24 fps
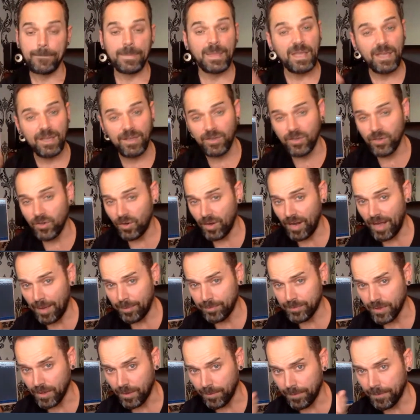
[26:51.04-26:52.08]
In your
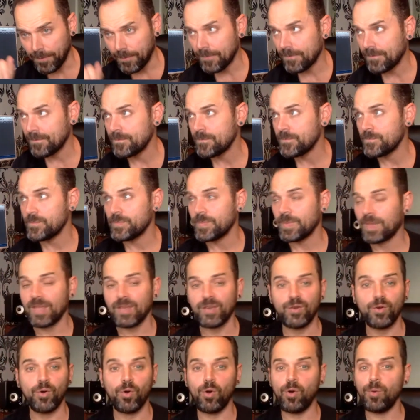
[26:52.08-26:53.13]
laptop,
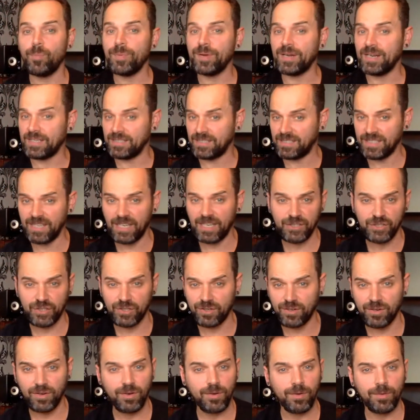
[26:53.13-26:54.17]
you open a
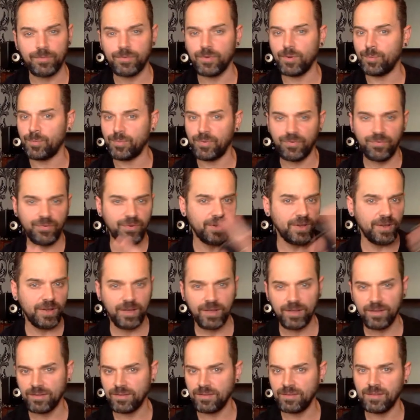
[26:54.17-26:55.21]
session of your
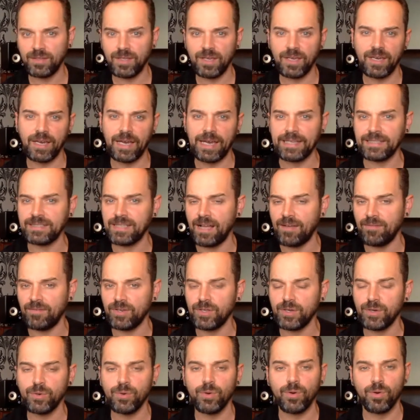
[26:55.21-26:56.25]
preferred
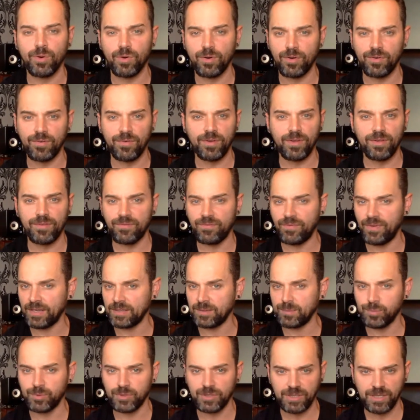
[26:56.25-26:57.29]
DAW or
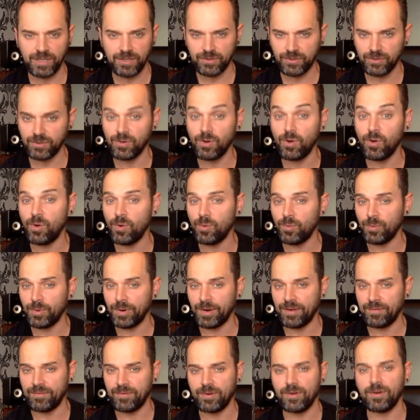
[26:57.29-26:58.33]
effects processor or
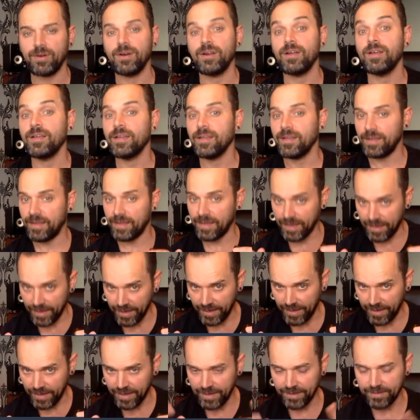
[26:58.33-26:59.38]
wherever.
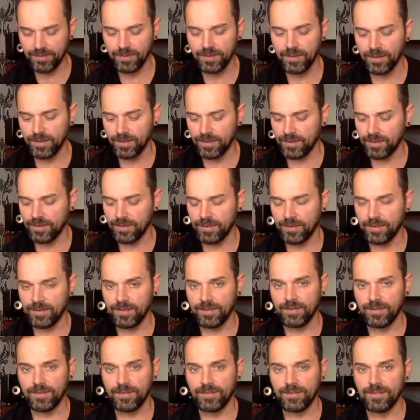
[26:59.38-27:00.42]
And
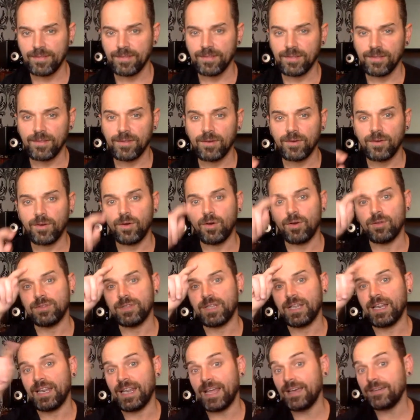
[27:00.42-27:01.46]
on
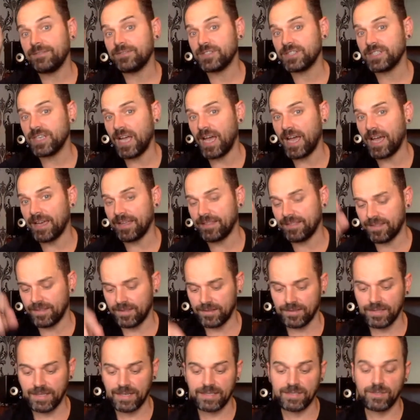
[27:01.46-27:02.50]
the left side,
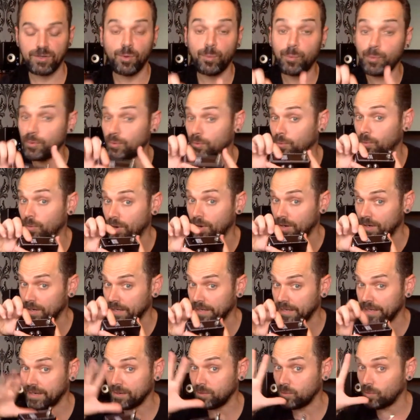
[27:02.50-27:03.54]
that is output 1
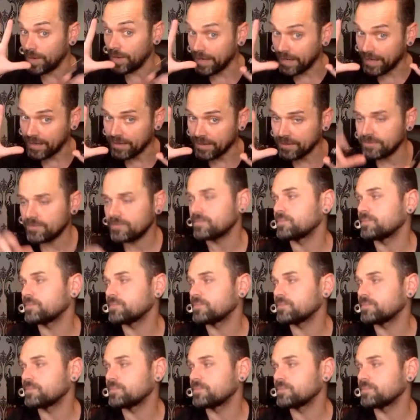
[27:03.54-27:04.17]
in a way,